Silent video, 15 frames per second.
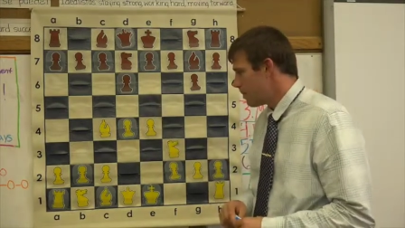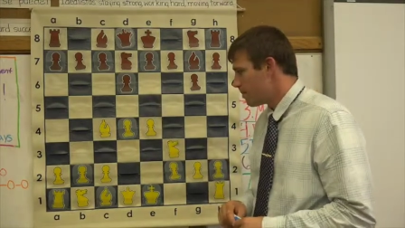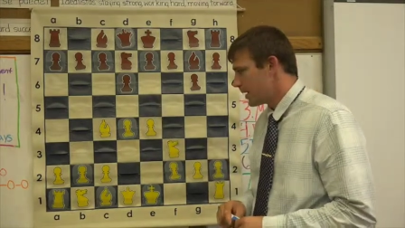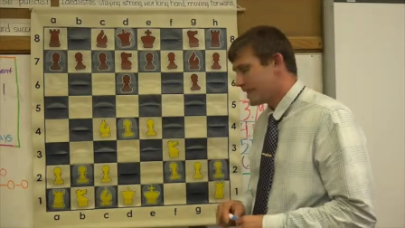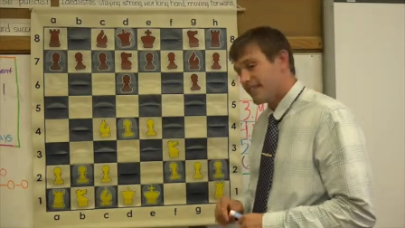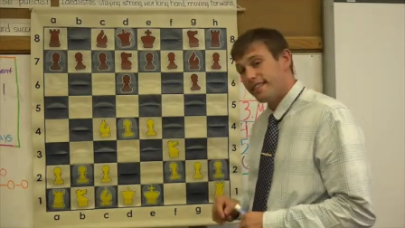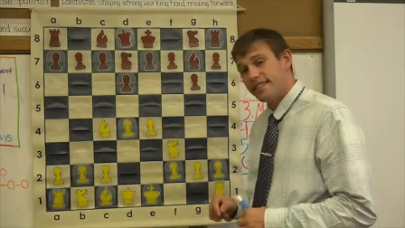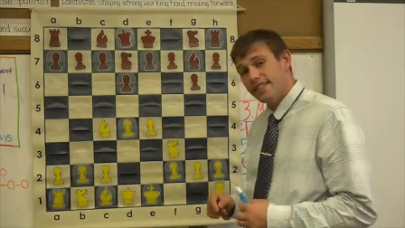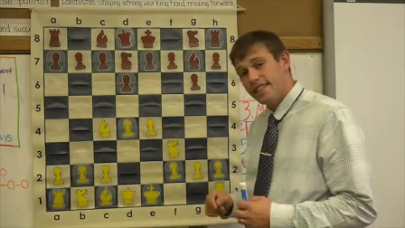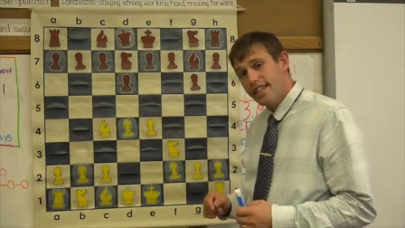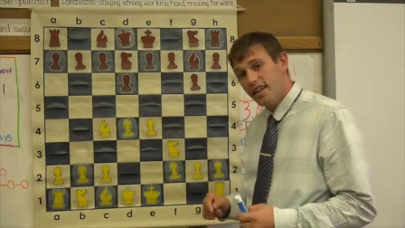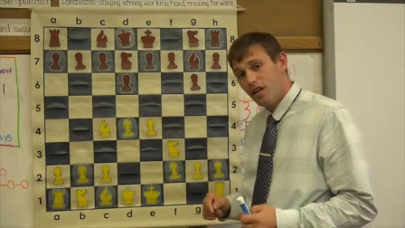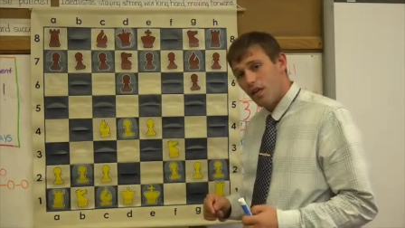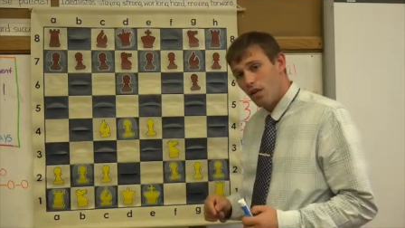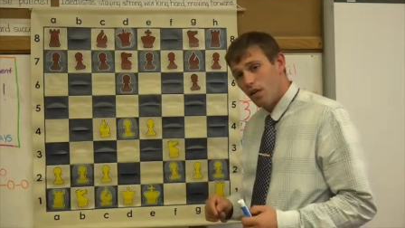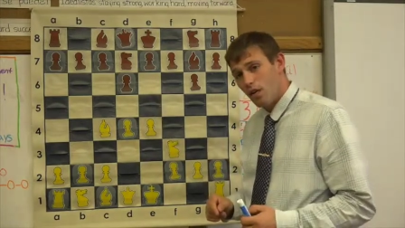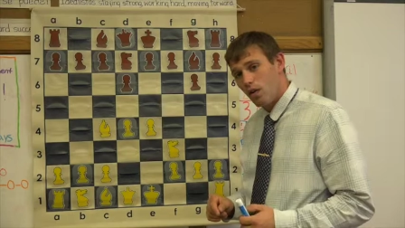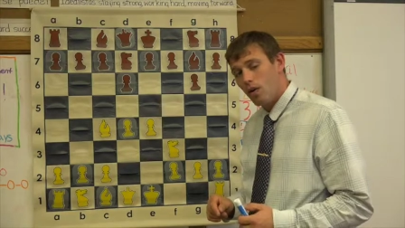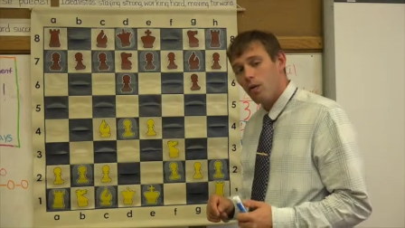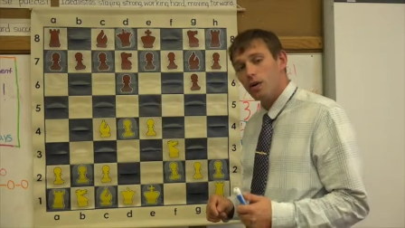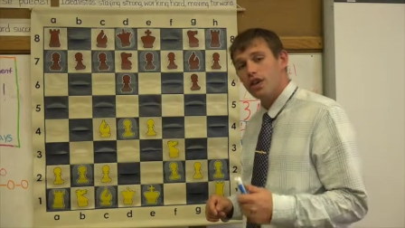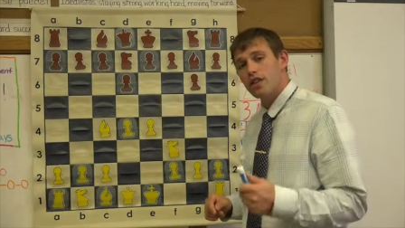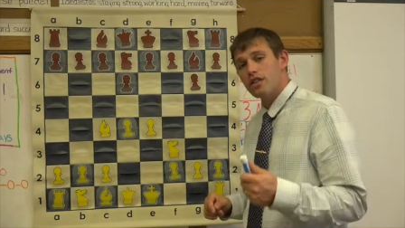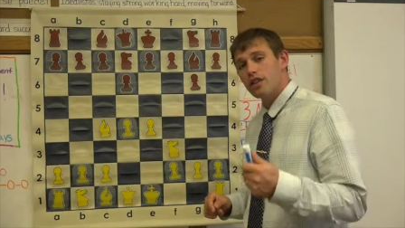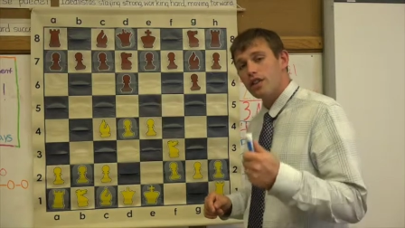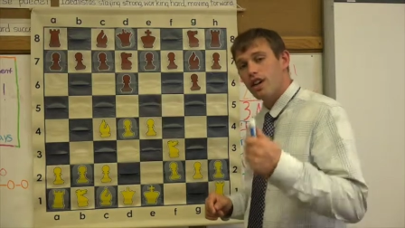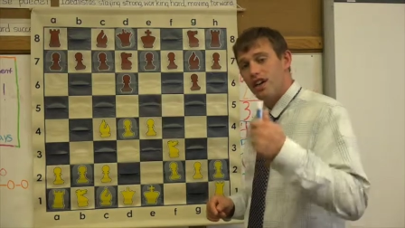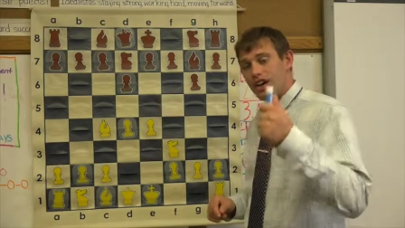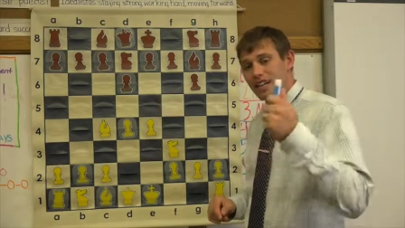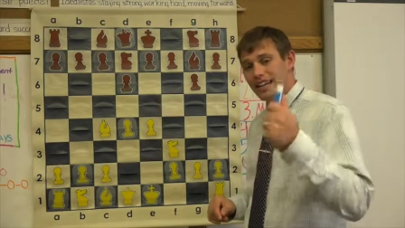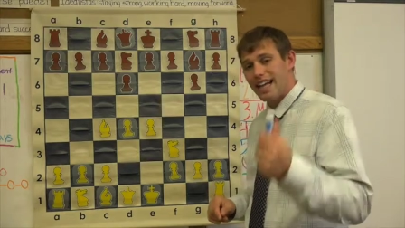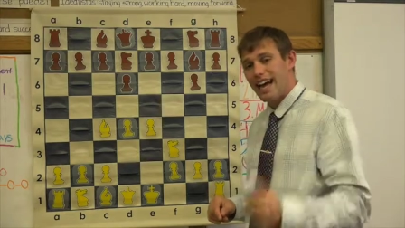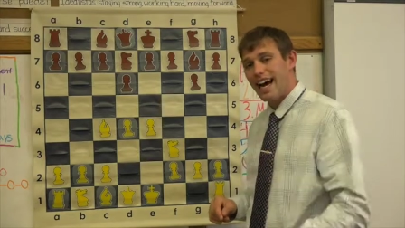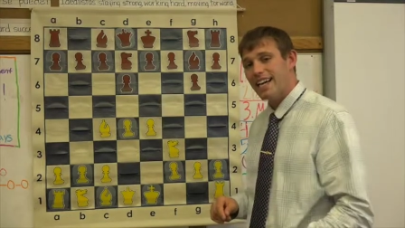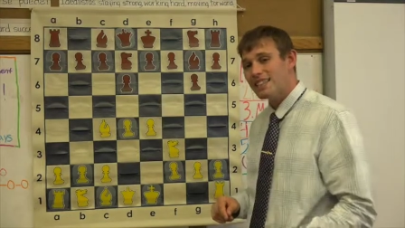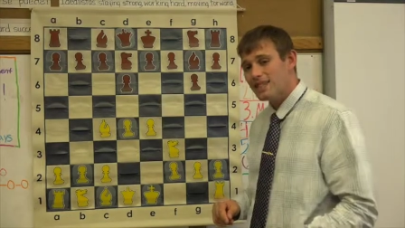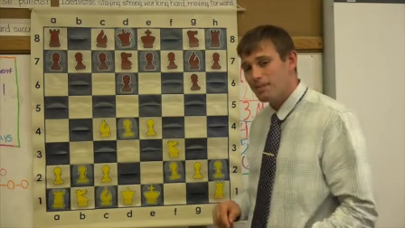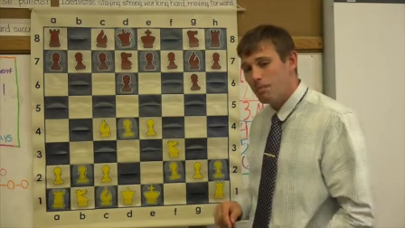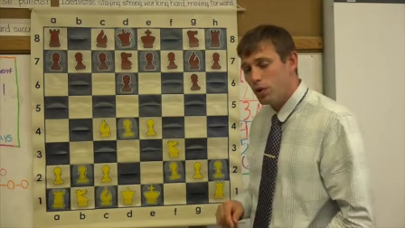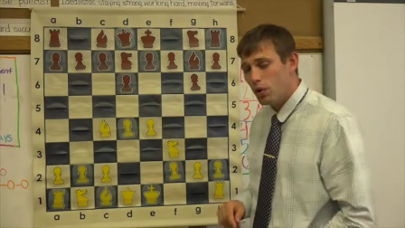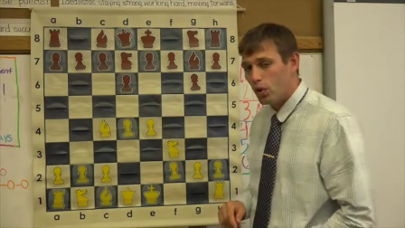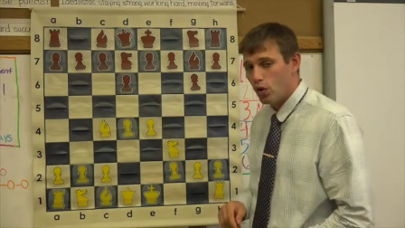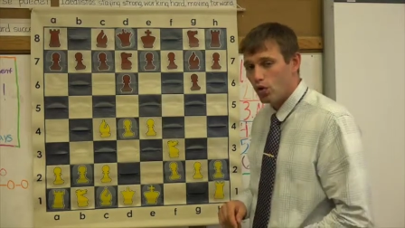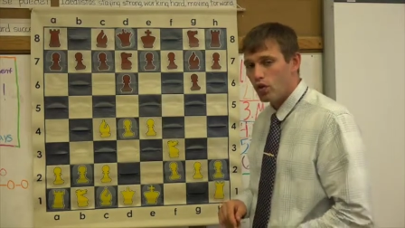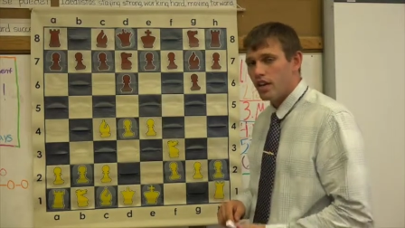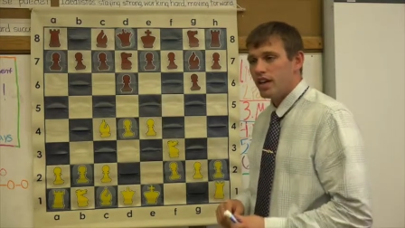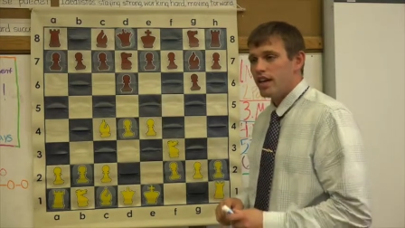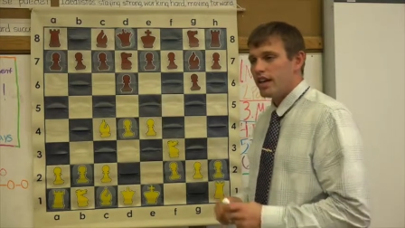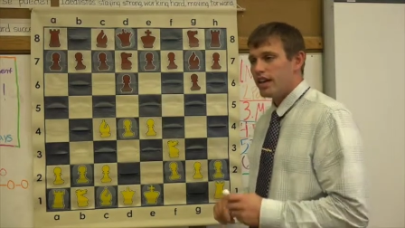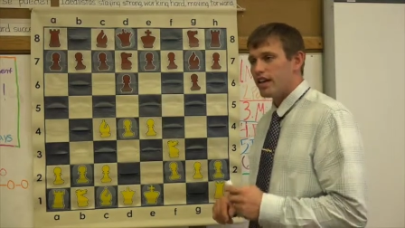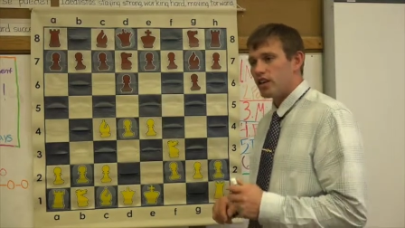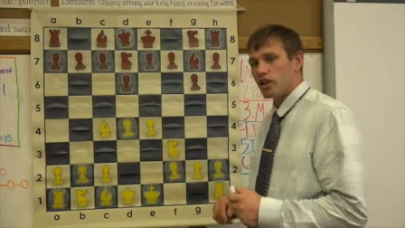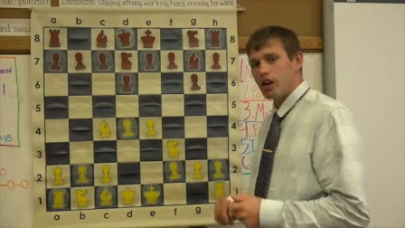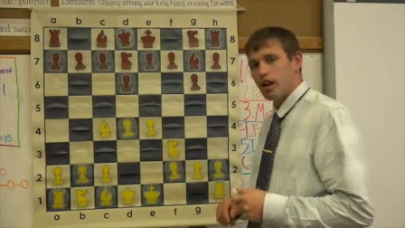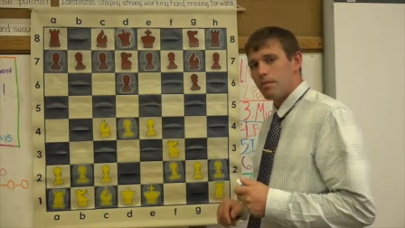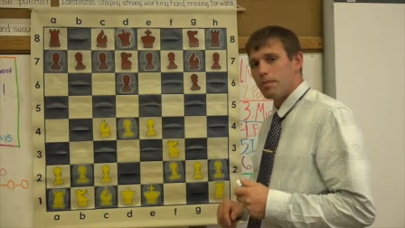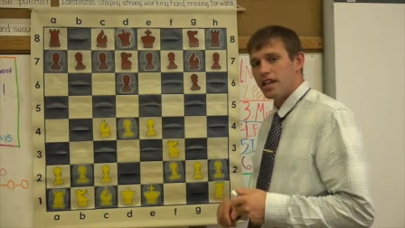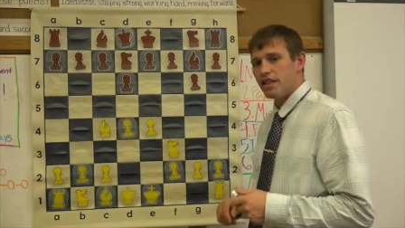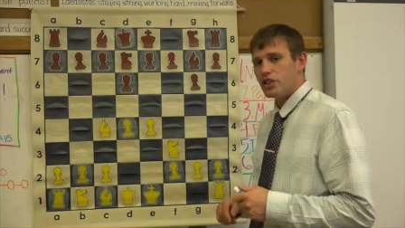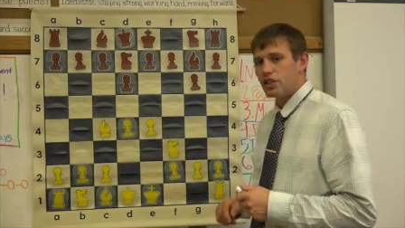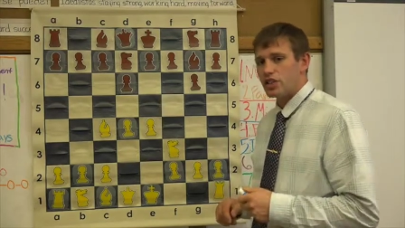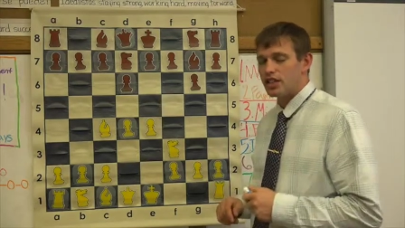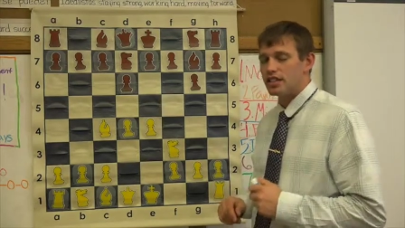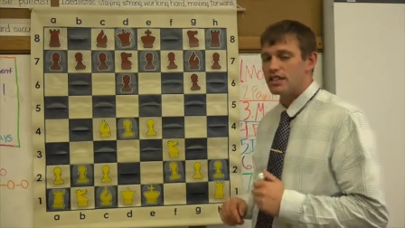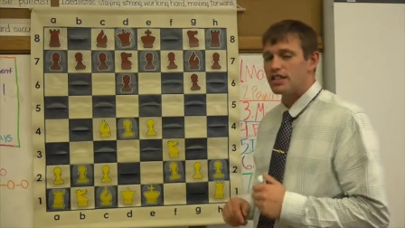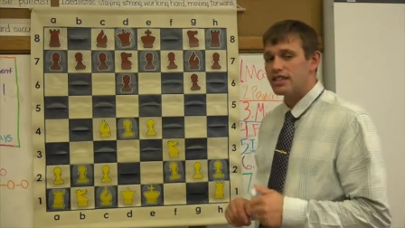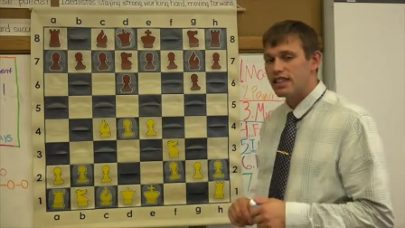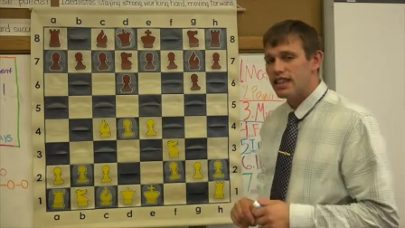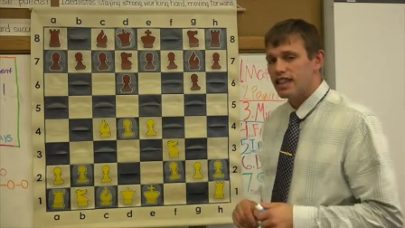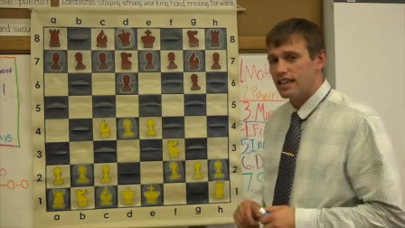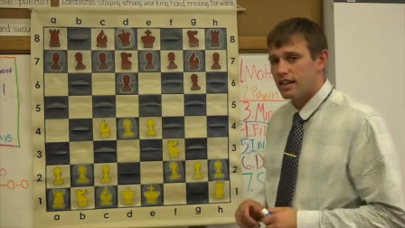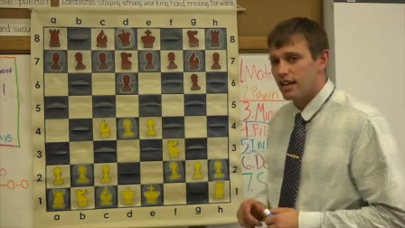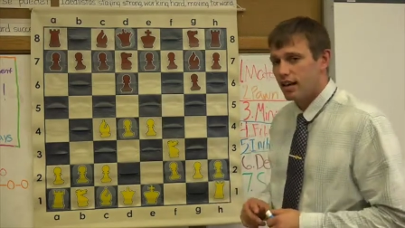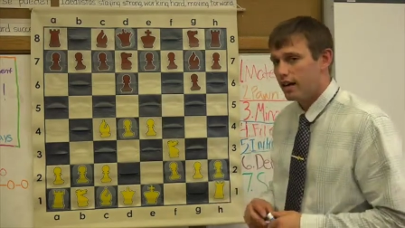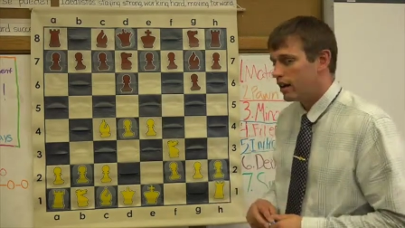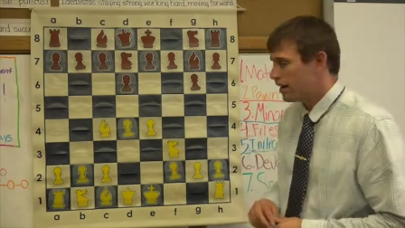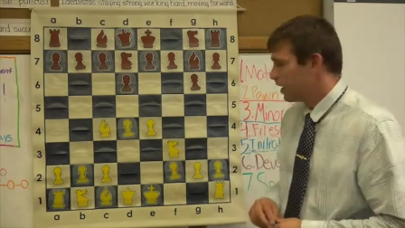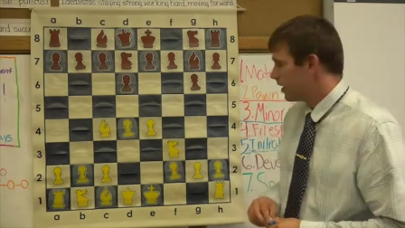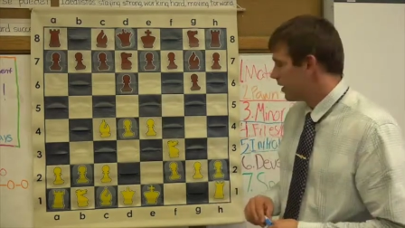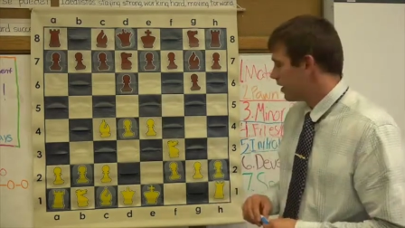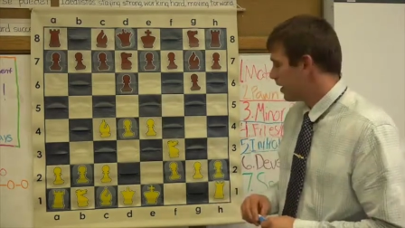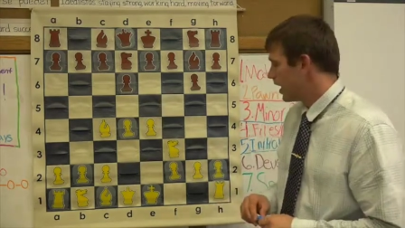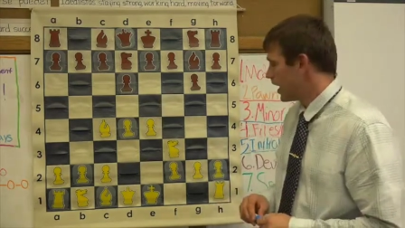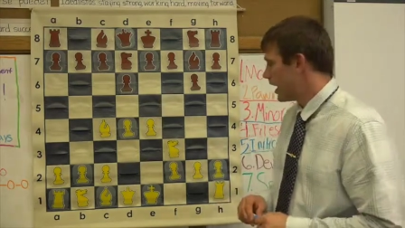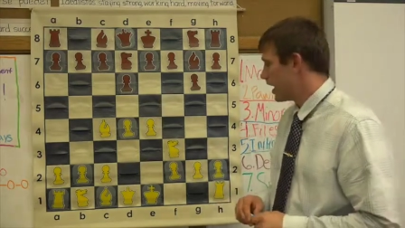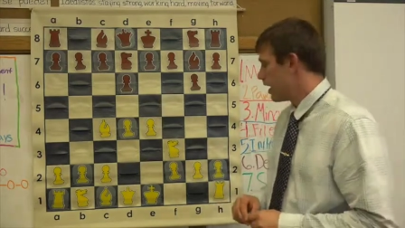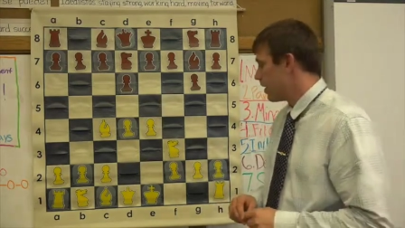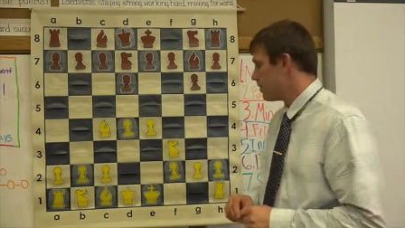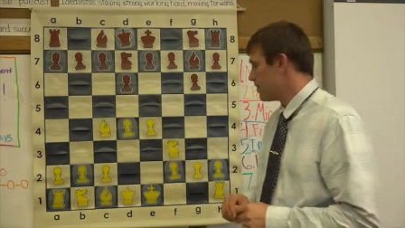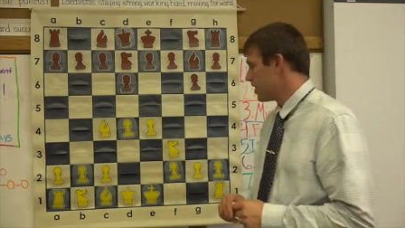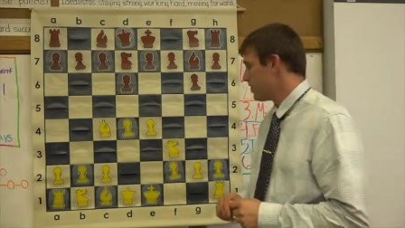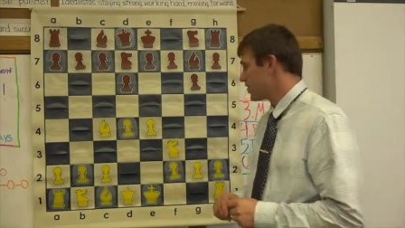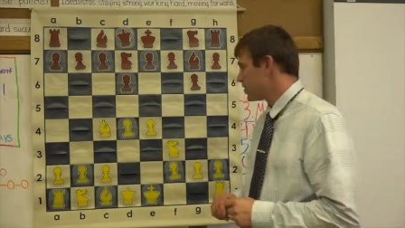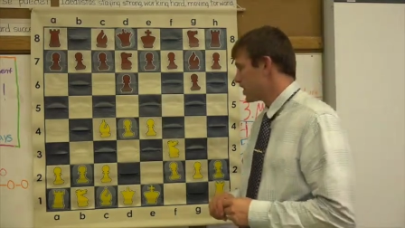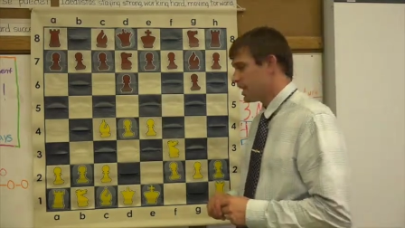But still, we're going to look at our last move in our combination to see if there's